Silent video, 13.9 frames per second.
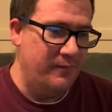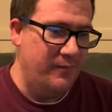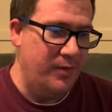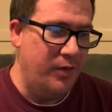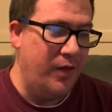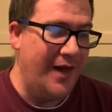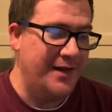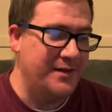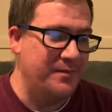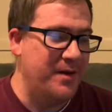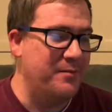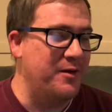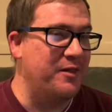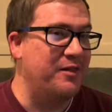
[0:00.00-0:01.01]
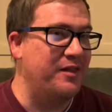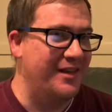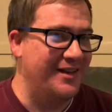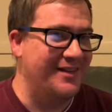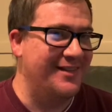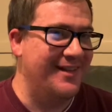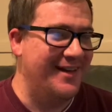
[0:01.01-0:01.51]
like to maybe
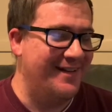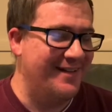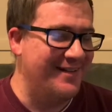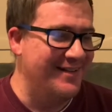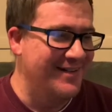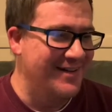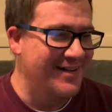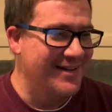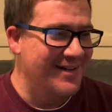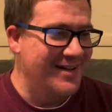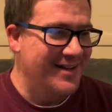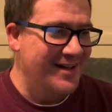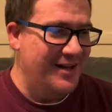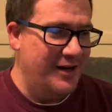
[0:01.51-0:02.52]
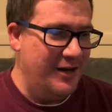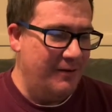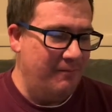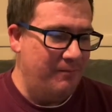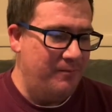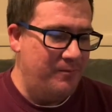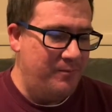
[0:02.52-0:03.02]
think they are.
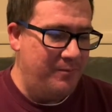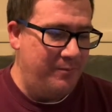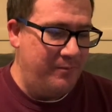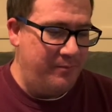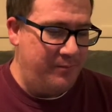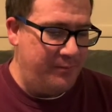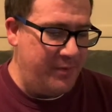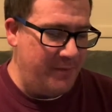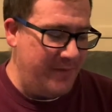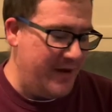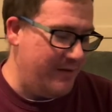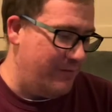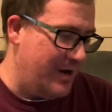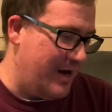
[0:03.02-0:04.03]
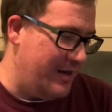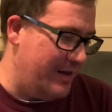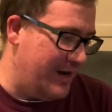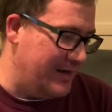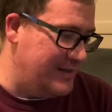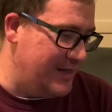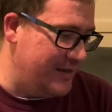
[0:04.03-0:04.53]
But man,
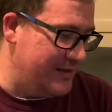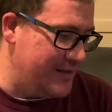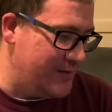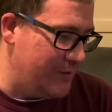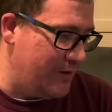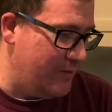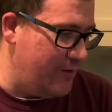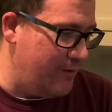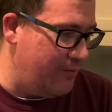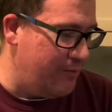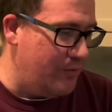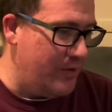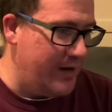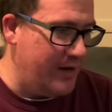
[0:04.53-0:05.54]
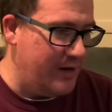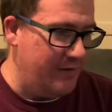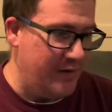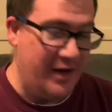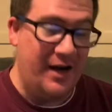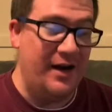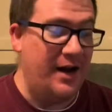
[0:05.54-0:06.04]
I take this from a point of, and
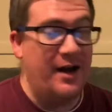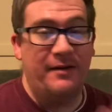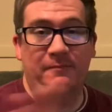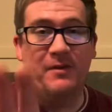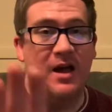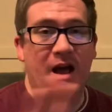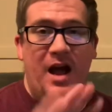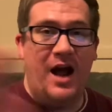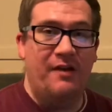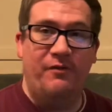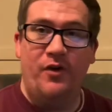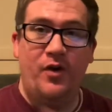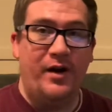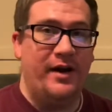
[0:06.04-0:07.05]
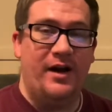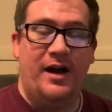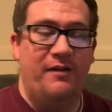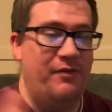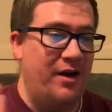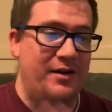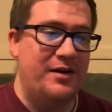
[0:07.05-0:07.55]
I have no idea, I have
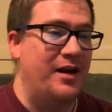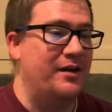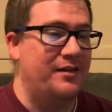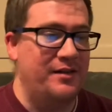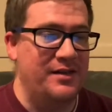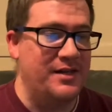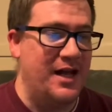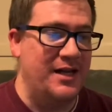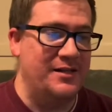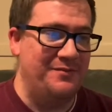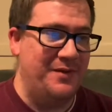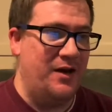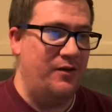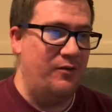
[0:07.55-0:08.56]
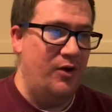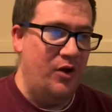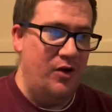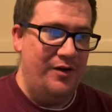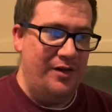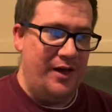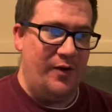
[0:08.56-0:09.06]
not talked to these guys about
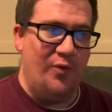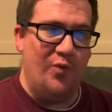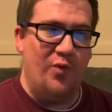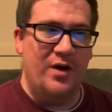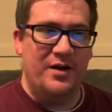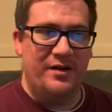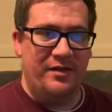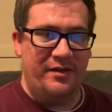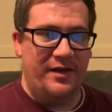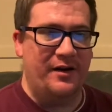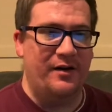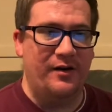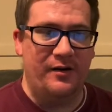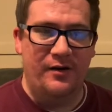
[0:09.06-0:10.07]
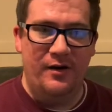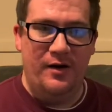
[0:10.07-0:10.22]
like what their